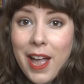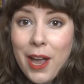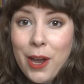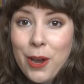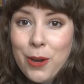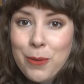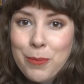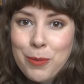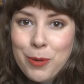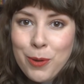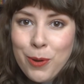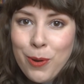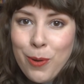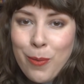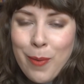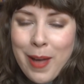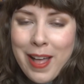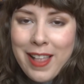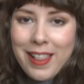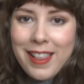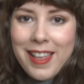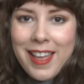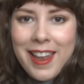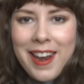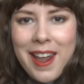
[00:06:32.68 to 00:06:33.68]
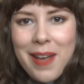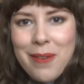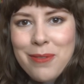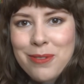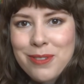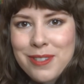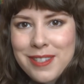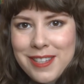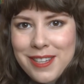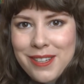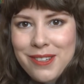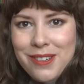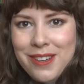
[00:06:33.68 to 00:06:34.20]
I hope you're all well and I will
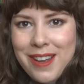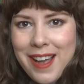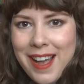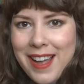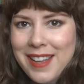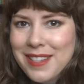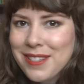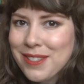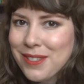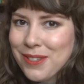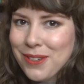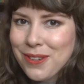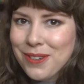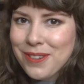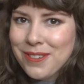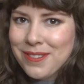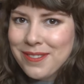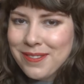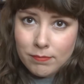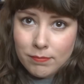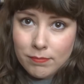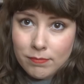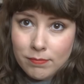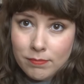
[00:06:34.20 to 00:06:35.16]
see you guys soon.